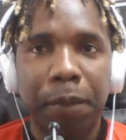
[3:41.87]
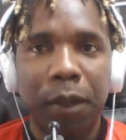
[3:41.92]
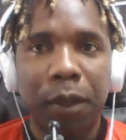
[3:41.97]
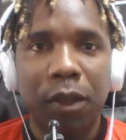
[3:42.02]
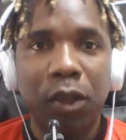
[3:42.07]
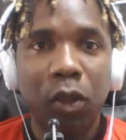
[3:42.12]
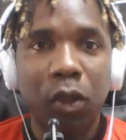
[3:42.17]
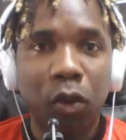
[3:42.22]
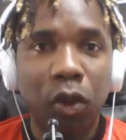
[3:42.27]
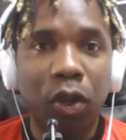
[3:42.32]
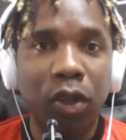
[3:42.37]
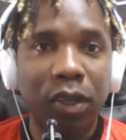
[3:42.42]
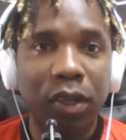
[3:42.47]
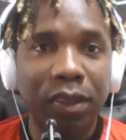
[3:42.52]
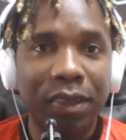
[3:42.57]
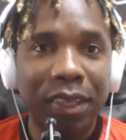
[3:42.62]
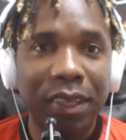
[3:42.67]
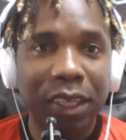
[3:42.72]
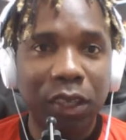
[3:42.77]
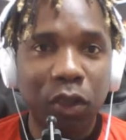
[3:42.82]
no
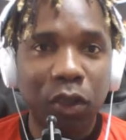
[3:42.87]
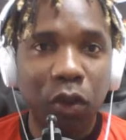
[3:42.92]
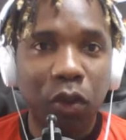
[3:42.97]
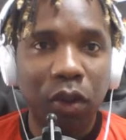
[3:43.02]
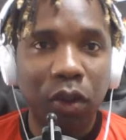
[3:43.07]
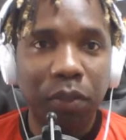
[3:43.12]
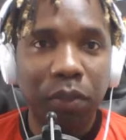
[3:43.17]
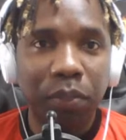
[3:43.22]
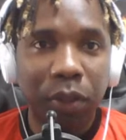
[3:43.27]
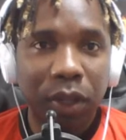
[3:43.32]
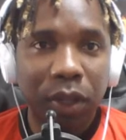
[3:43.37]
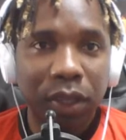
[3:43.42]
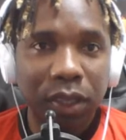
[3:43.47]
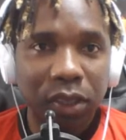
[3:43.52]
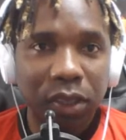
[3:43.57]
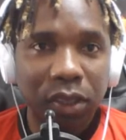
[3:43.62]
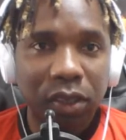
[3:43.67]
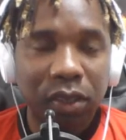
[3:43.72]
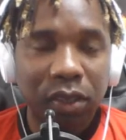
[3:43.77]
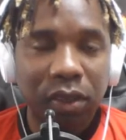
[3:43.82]
good deed go
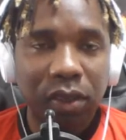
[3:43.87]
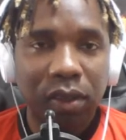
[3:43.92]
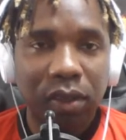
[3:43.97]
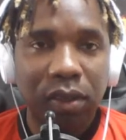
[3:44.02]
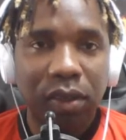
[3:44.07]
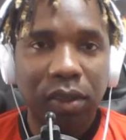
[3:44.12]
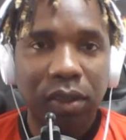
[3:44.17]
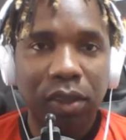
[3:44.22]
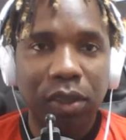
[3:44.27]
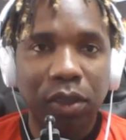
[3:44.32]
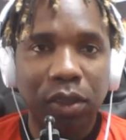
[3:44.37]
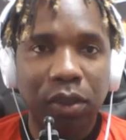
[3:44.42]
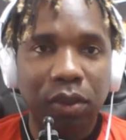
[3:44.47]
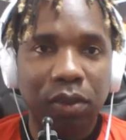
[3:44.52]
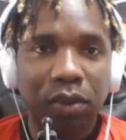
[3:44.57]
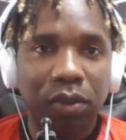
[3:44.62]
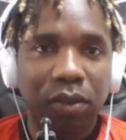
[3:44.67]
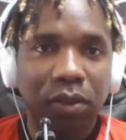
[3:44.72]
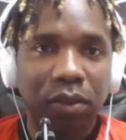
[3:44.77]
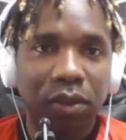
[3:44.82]
unpunished, you know.
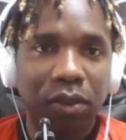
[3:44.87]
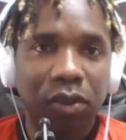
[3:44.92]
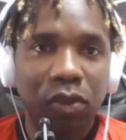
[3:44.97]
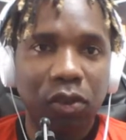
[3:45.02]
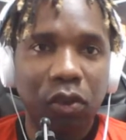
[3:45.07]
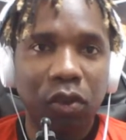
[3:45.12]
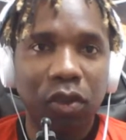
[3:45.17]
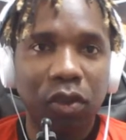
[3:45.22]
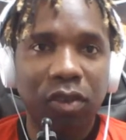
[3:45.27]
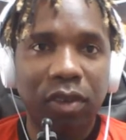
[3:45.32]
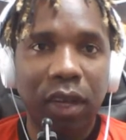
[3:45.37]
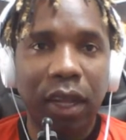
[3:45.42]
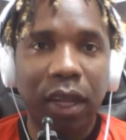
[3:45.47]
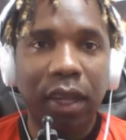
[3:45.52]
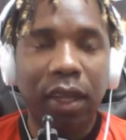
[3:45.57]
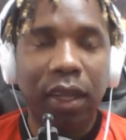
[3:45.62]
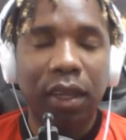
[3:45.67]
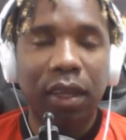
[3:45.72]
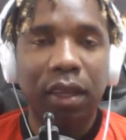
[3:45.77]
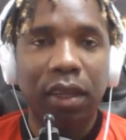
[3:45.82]
So it's
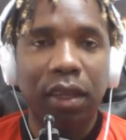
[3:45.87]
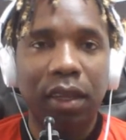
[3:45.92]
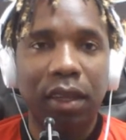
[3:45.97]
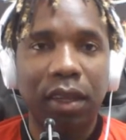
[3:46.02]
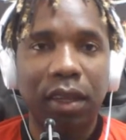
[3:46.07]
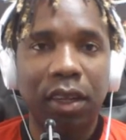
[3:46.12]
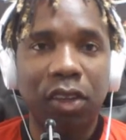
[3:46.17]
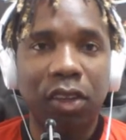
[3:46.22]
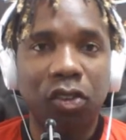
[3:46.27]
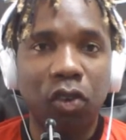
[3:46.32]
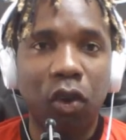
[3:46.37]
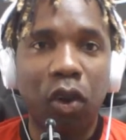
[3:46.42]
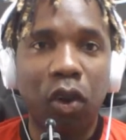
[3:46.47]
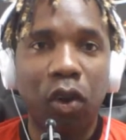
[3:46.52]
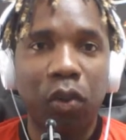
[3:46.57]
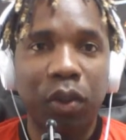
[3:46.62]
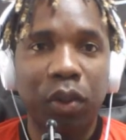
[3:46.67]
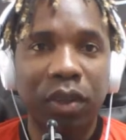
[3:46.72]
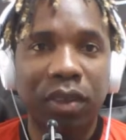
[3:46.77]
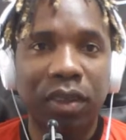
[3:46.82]
like there's
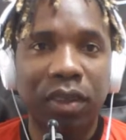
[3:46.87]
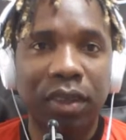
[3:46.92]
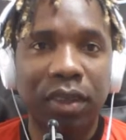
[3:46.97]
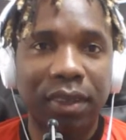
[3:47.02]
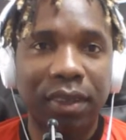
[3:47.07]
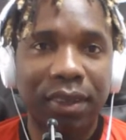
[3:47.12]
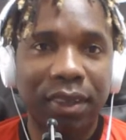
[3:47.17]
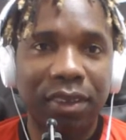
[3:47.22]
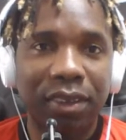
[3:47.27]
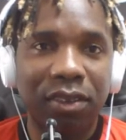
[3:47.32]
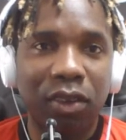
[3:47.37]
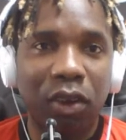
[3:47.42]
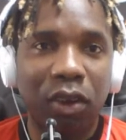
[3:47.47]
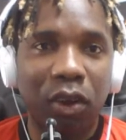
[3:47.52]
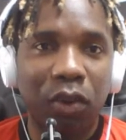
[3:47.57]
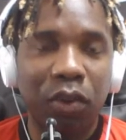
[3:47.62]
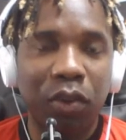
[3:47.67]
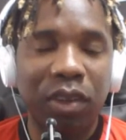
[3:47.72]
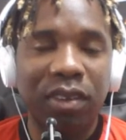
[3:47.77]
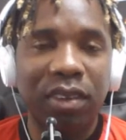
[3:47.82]
always a
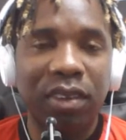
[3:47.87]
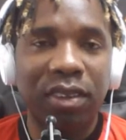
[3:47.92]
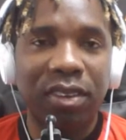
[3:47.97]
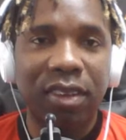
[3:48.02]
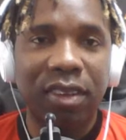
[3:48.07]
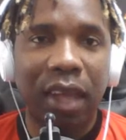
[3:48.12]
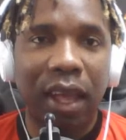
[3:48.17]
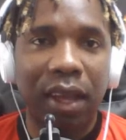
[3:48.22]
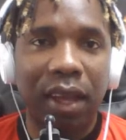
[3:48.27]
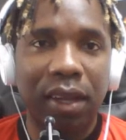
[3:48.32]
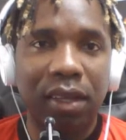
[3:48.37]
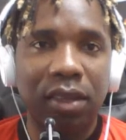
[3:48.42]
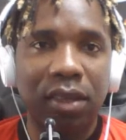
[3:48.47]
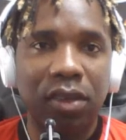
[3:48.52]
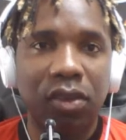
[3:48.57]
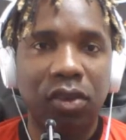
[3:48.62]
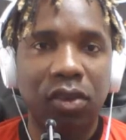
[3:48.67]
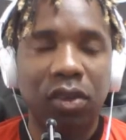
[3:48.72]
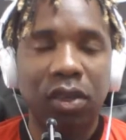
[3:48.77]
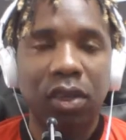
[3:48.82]

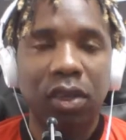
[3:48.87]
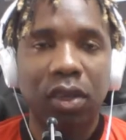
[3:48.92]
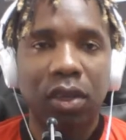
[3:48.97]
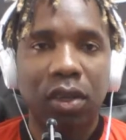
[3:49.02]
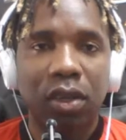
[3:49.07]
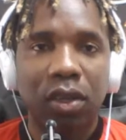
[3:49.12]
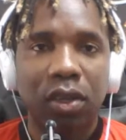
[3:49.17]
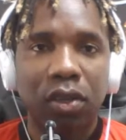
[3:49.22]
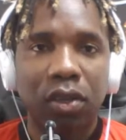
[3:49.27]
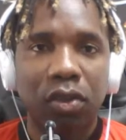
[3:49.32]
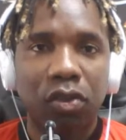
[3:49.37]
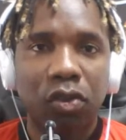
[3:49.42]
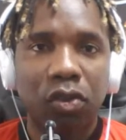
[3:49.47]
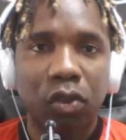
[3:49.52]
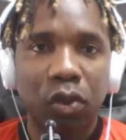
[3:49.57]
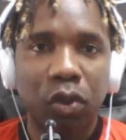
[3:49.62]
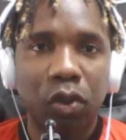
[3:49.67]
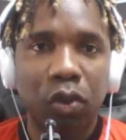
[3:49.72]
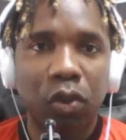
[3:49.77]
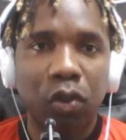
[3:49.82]
challenge
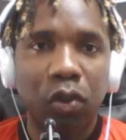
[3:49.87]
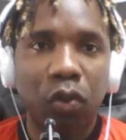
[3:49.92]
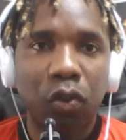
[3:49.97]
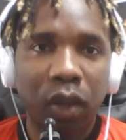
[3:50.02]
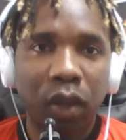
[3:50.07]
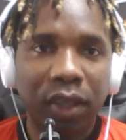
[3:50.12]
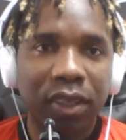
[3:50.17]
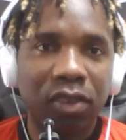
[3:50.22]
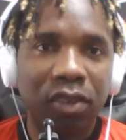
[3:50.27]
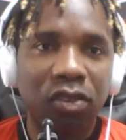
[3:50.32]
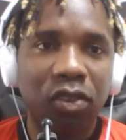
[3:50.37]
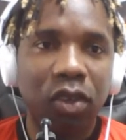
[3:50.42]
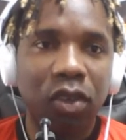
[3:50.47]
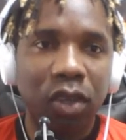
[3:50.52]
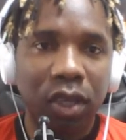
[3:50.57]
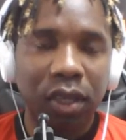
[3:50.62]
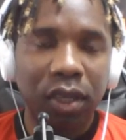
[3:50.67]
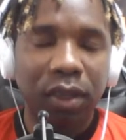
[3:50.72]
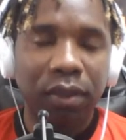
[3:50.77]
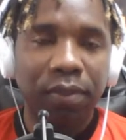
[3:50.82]
to what is
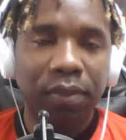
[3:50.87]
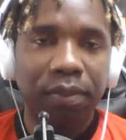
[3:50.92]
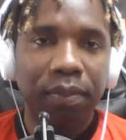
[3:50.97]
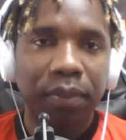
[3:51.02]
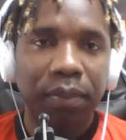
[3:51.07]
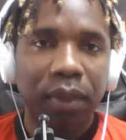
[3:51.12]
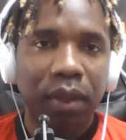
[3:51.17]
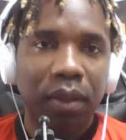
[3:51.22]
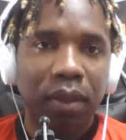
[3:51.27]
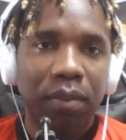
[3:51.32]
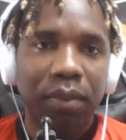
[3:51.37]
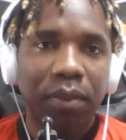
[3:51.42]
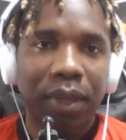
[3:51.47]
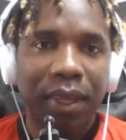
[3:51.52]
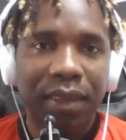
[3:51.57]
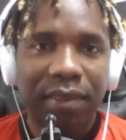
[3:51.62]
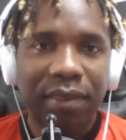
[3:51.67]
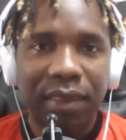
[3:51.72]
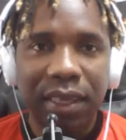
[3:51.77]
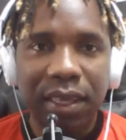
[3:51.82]
good,
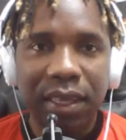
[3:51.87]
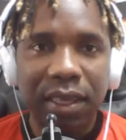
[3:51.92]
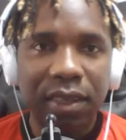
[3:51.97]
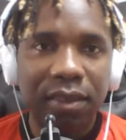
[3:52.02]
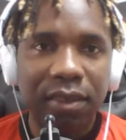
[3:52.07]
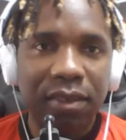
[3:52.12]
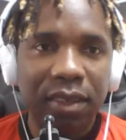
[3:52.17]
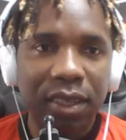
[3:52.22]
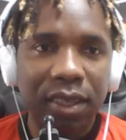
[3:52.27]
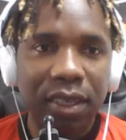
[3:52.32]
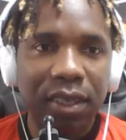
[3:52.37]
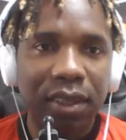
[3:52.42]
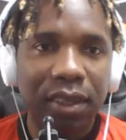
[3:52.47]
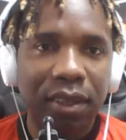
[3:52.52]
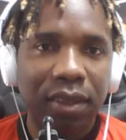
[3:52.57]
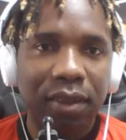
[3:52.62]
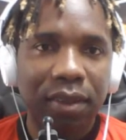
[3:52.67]
because easy